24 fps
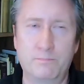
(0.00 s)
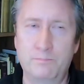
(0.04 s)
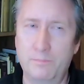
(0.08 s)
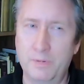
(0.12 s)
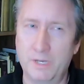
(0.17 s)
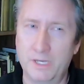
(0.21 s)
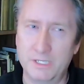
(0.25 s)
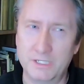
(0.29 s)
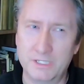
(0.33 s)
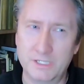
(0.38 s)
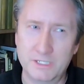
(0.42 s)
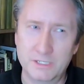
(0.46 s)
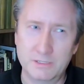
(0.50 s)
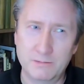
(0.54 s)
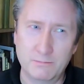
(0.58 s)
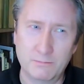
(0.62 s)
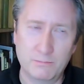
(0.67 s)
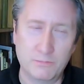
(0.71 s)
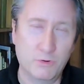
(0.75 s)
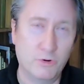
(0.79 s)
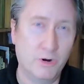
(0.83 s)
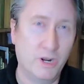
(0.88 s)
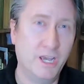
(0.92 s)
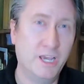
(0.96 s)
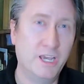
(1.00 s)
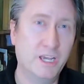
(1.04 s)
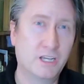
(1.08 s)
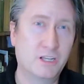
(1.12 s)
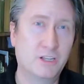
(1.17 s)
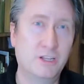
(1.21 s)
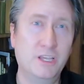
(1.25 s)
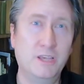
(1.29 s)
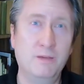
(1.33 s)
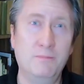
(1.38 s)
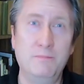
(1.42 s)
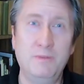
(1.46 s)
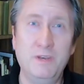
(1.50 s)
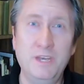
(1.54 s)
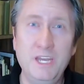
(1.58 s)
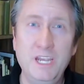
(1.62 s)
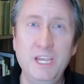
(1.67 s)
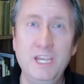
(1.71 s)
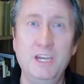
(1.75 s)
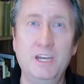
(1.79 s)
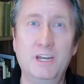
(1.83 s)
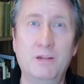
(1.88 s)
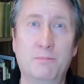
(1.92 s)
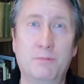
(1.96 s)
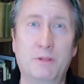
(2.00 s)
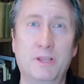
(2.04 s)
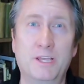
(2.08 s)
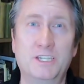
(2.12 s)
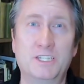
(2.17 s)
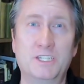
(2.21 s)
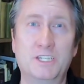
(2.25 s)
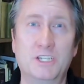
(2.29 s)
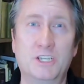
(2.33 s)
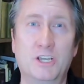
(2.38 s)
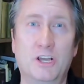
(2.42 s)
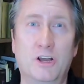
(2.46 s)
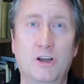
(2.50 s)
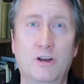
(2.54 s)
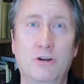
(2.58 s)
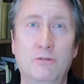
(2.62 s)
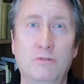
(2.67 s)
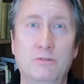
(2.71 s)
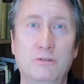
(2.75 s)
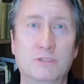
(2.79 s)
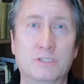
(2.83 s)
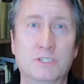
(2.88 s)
But Mariah Clem needed a place to go.